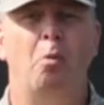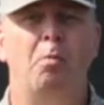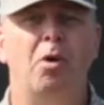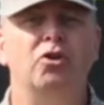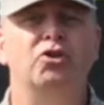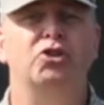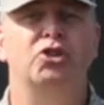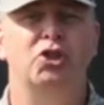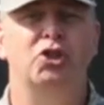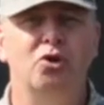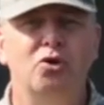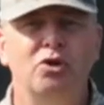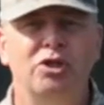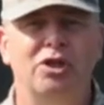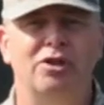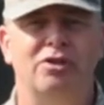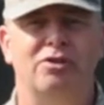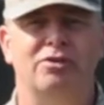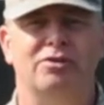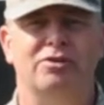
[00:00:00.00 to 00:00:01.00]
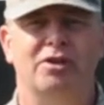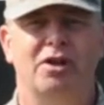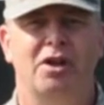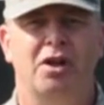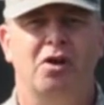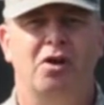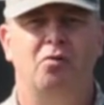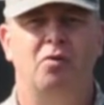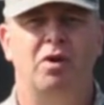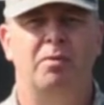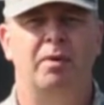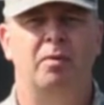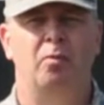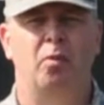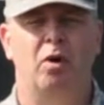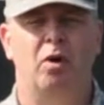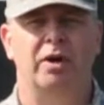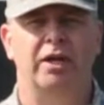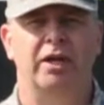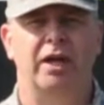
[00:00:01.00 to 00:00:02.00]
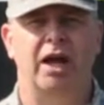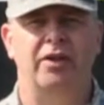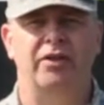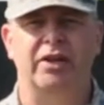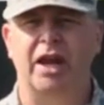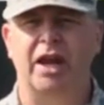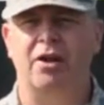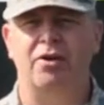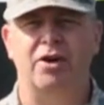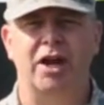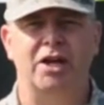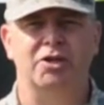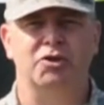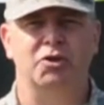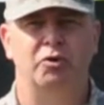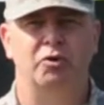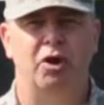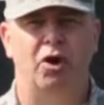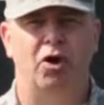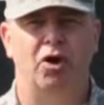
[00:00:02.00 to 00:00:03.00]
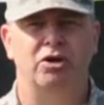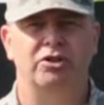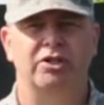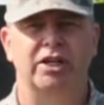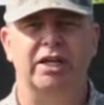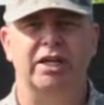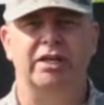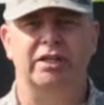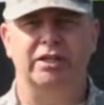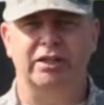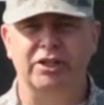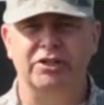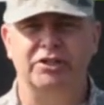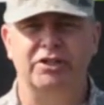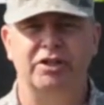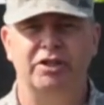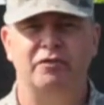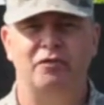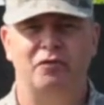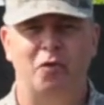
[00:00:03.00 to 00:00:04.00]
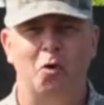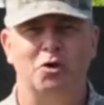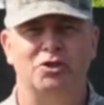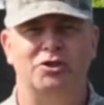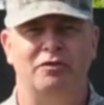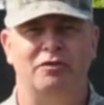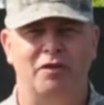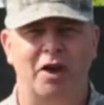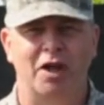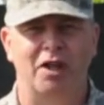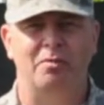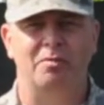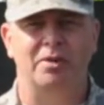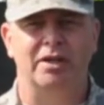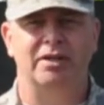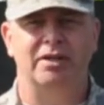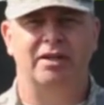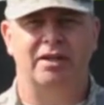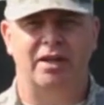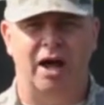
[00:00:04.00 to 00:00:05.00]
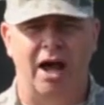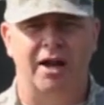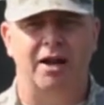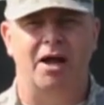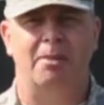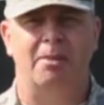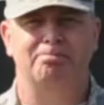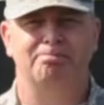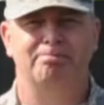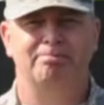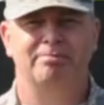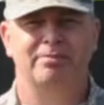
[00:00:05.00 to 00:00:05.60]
almost 2 years, we've been working on the Air National Guard's Enlisted Force Development, CONOP.